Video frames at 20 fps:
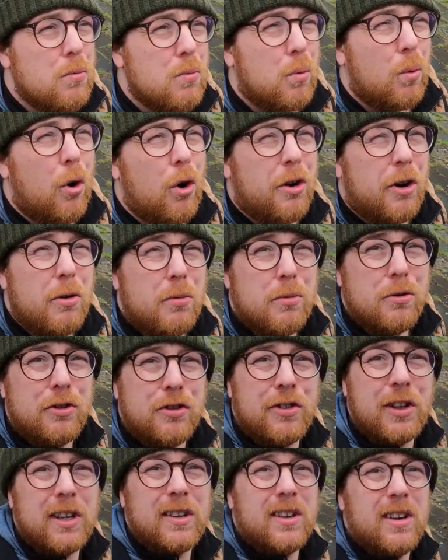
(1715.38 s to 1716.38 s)
Out Wartout
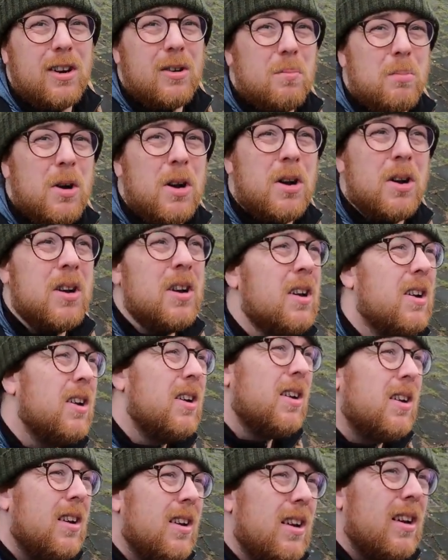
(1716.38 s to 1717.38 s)
Stadium.
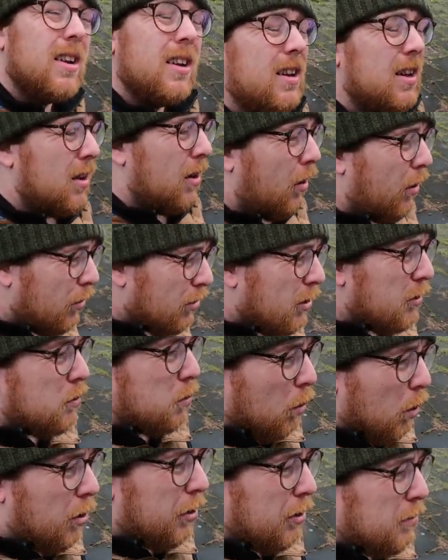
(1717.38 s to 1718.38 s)
All Out
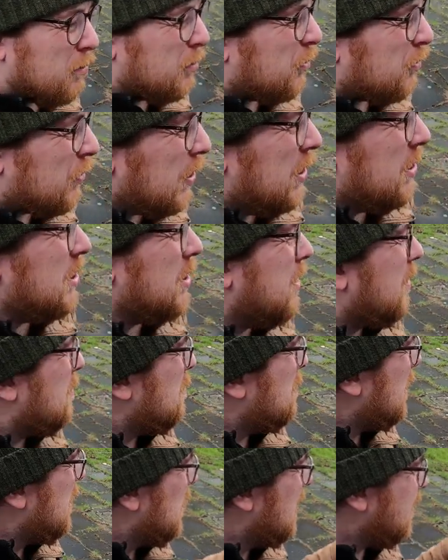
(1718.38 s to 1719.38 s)
Wartout
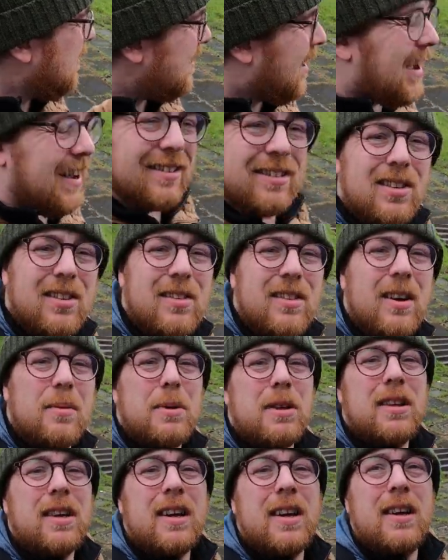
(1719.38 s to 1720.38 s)
Stadium. That's
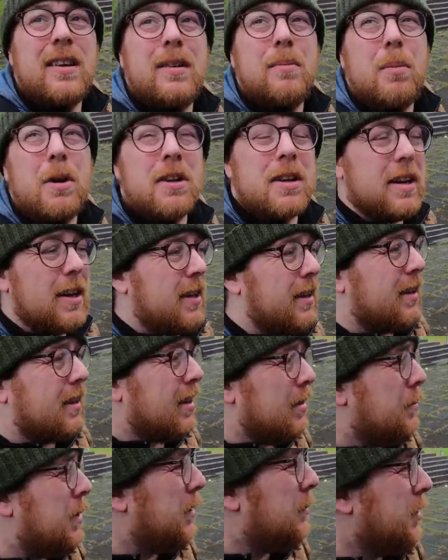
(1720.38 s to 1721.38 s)
intimidating. But yeah,
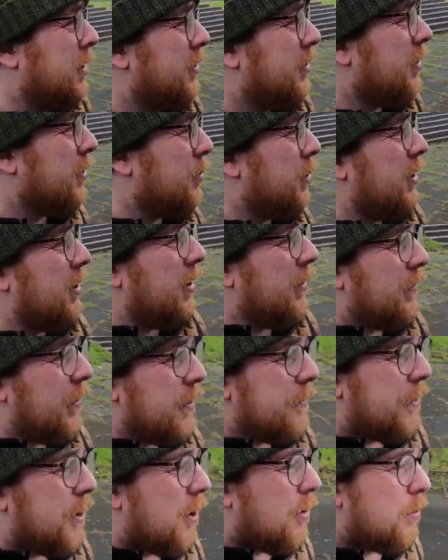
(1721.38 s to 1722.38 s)
great memories here winning the
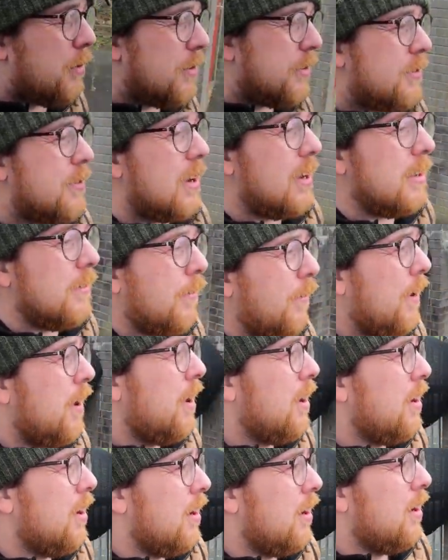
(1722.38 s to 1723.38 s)
Fife Cup with Recife.
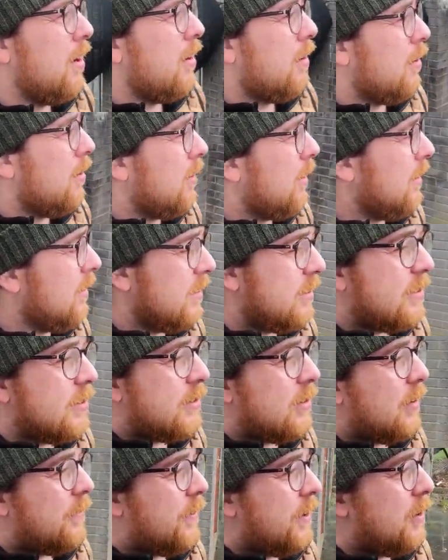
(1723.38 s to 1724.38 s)
And this
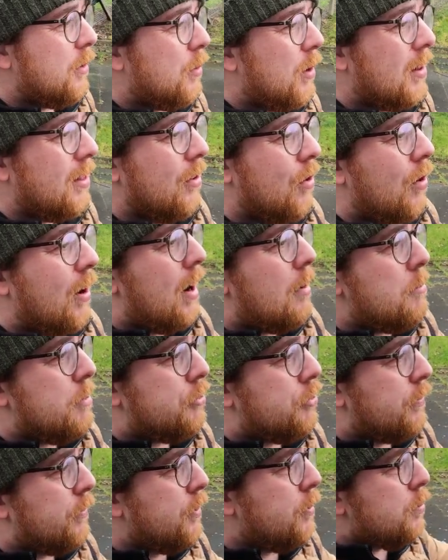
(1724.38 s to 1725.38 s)
is, I think, where a lot of
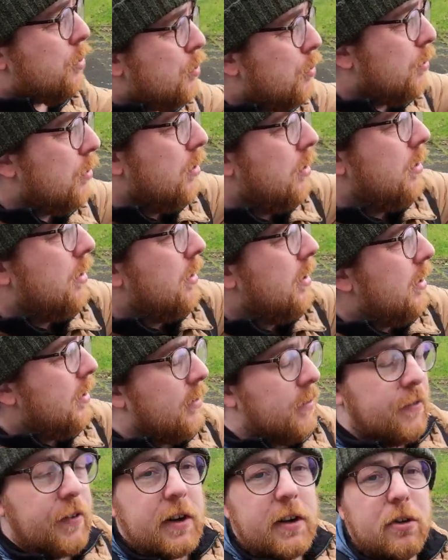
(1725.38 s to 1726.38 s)
amateur football
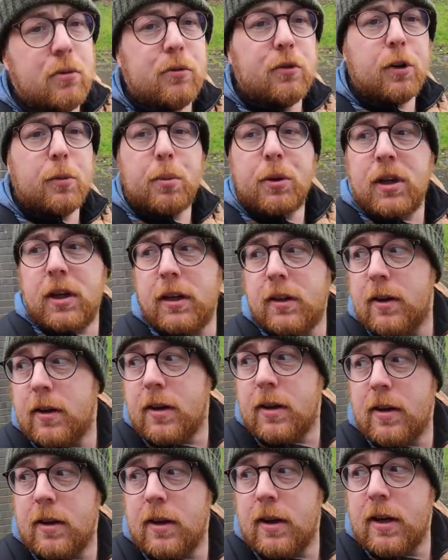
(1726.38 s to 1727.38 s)
finals are played.
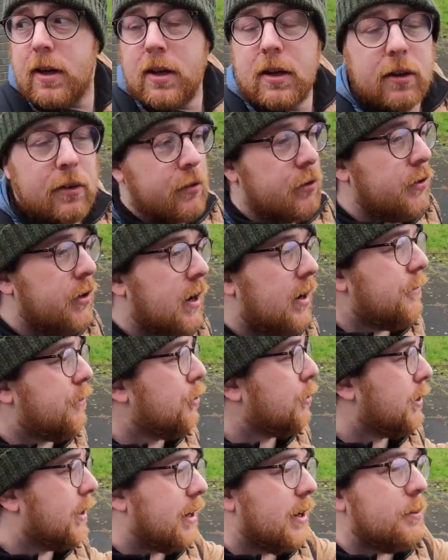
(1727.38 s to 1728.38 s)
So yeah, I've
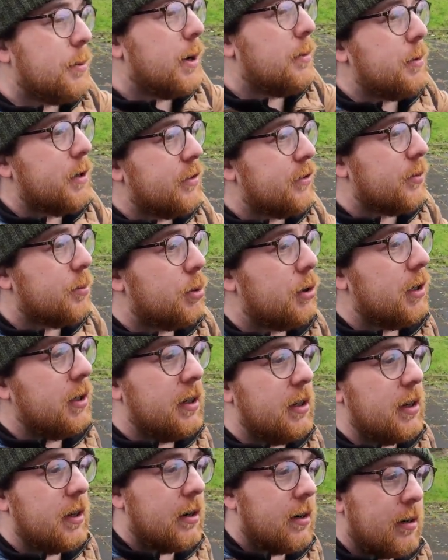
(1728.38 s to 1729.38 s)
got great memories of
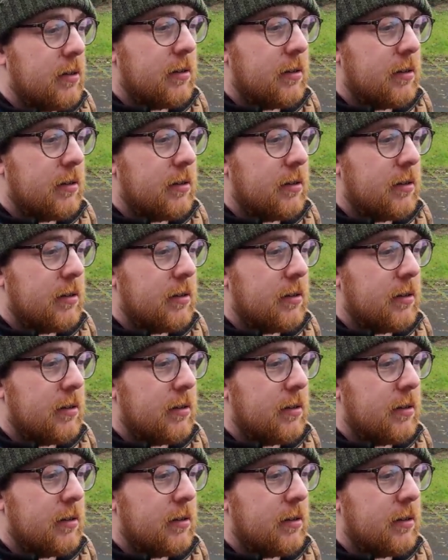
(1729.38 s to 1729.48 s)
playing here.